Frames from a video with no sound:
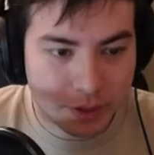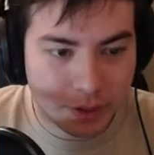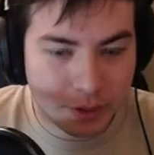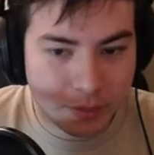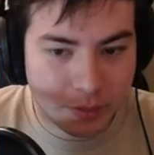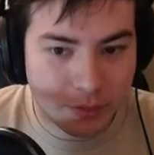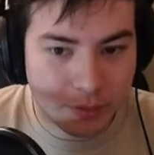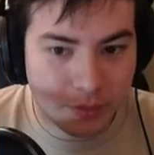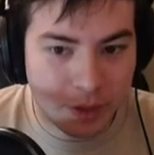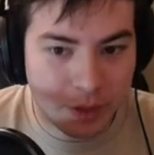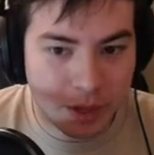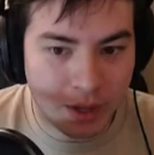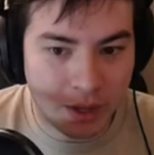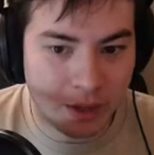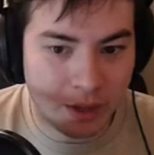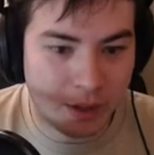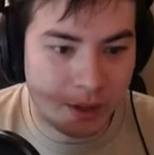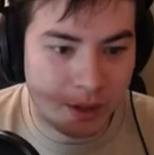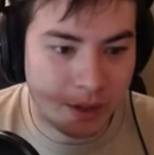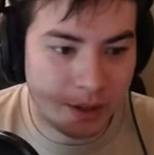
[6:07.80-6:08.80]

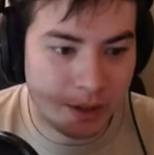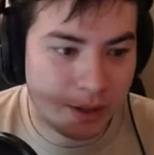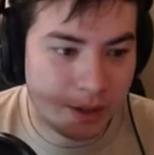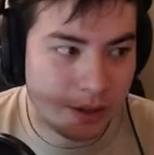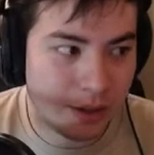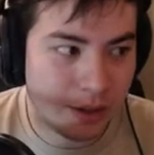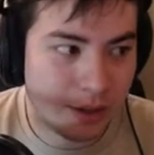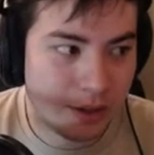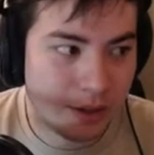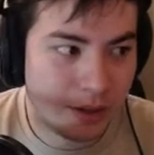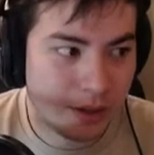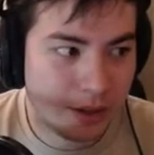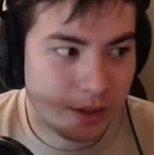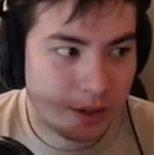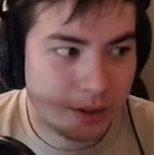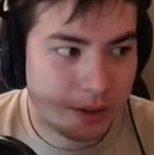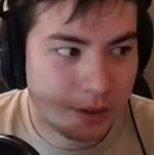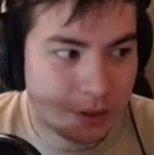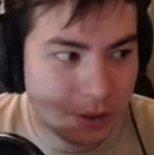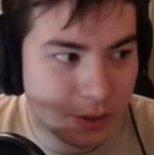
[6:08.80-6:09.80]
Vayne.
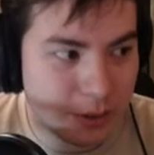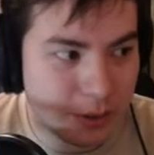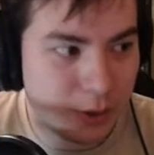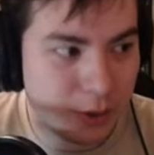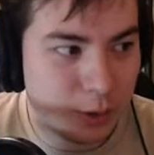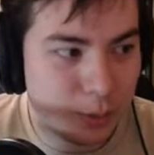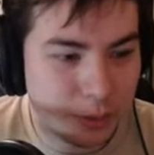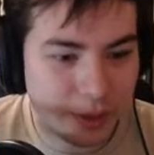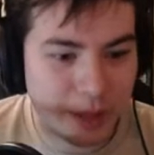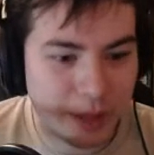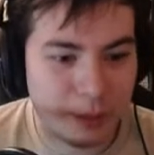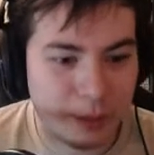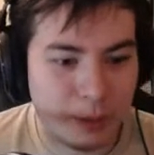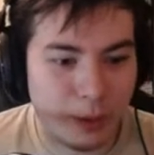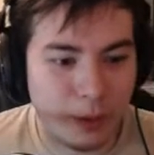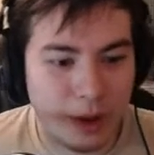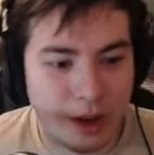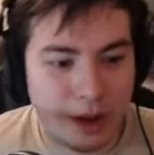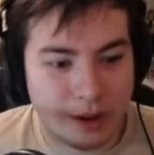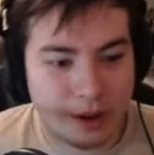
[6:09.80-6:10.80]
2 play
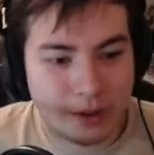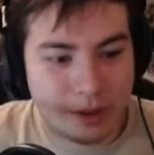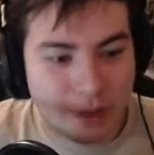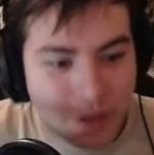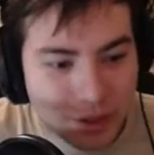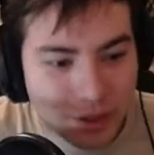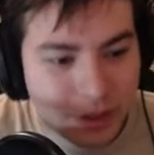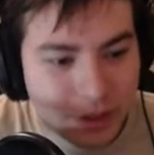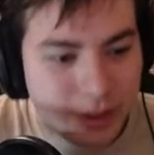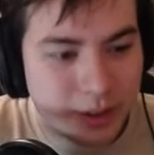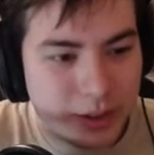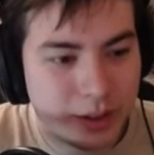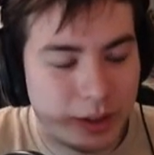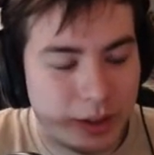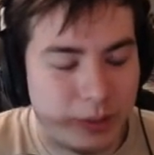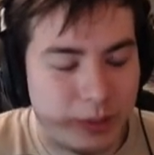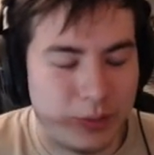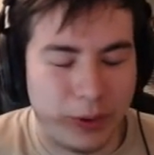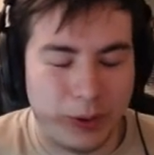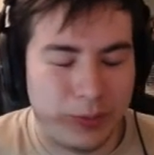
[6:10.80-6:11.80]
point.
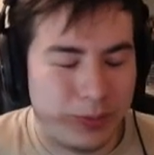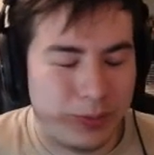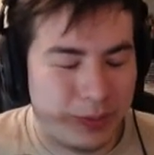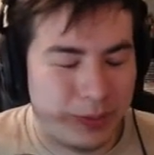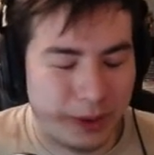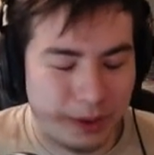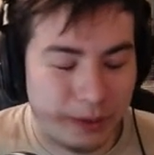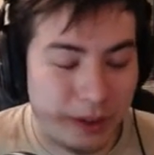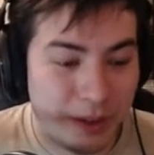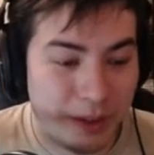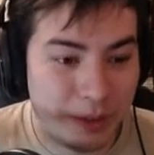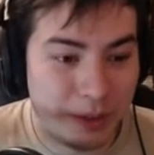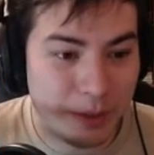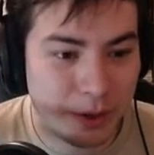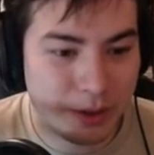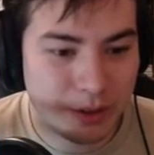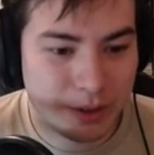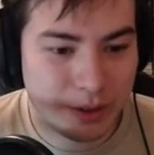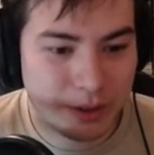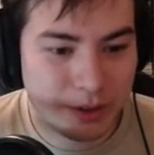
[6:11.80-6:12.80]
5 play
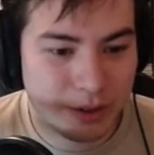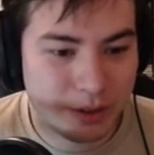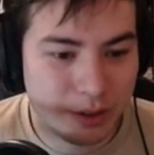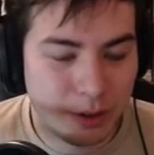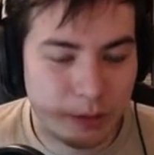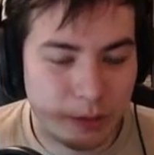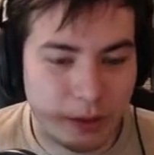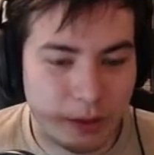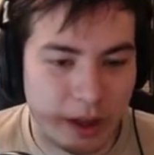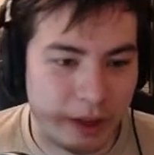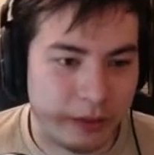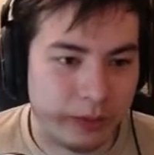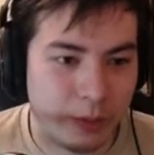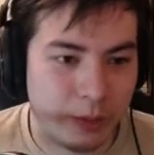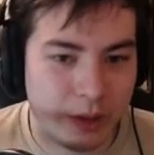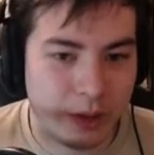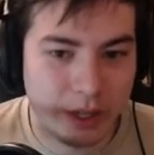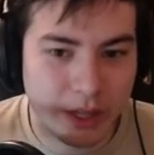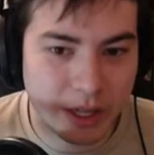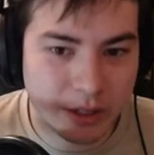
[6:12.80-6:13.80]
point 2/5,
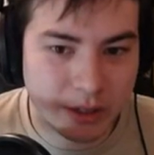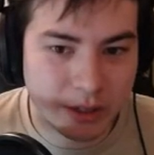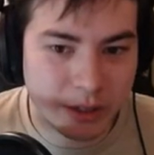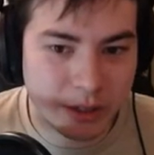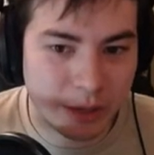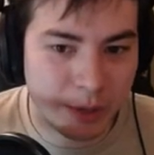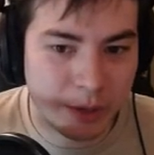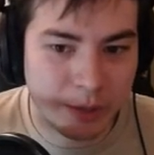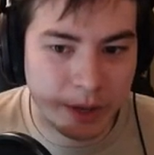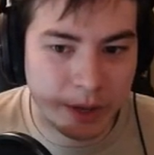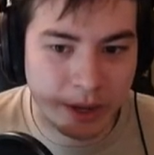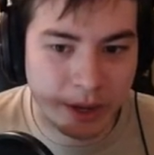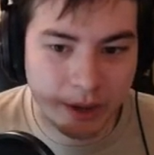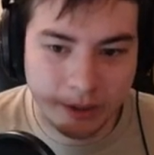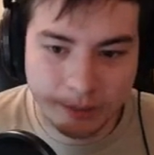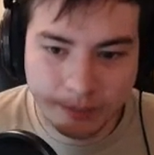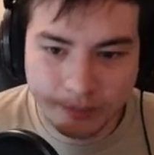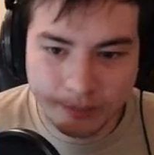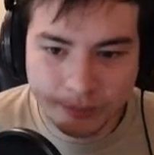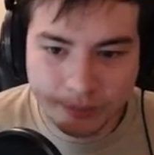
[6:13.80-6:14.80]
but he gets summoned by
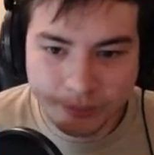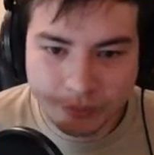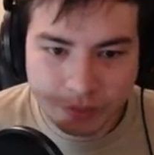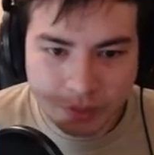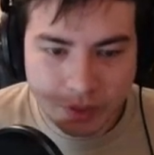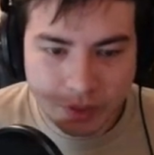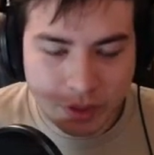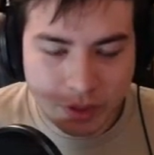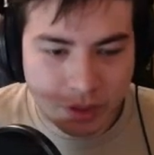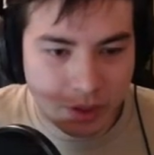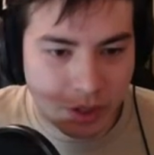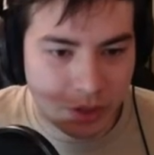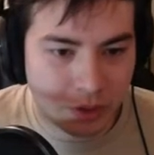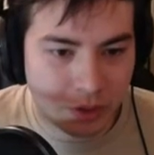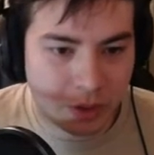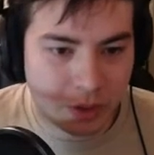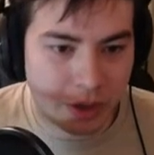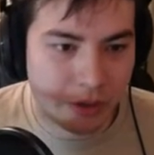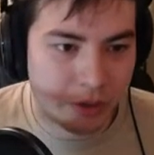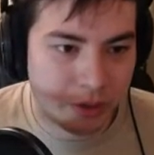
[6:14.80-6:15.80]
the other
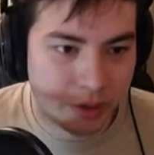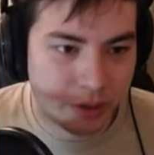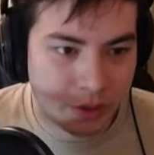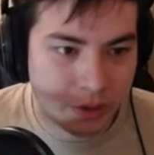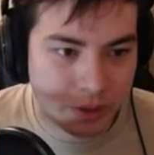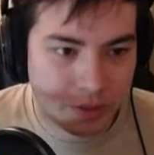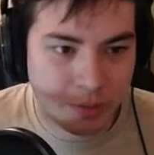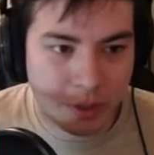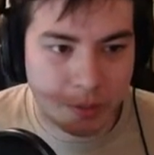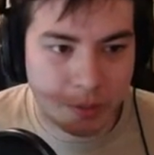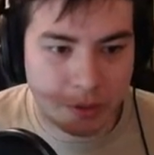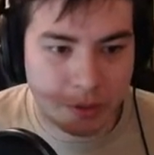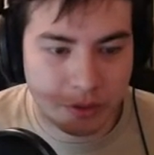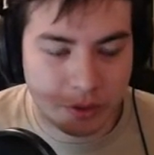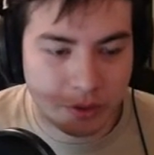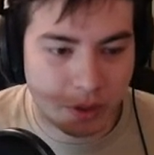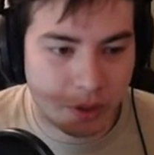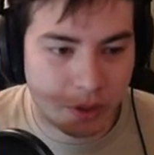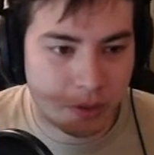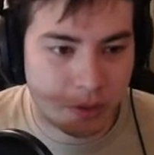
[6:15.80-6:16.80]
card, so his play points
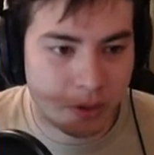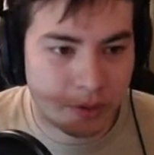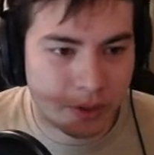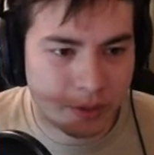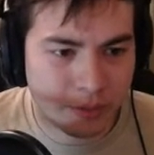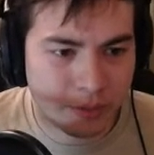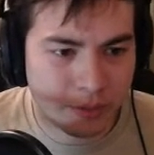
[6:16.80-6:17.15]
aren't that relevant.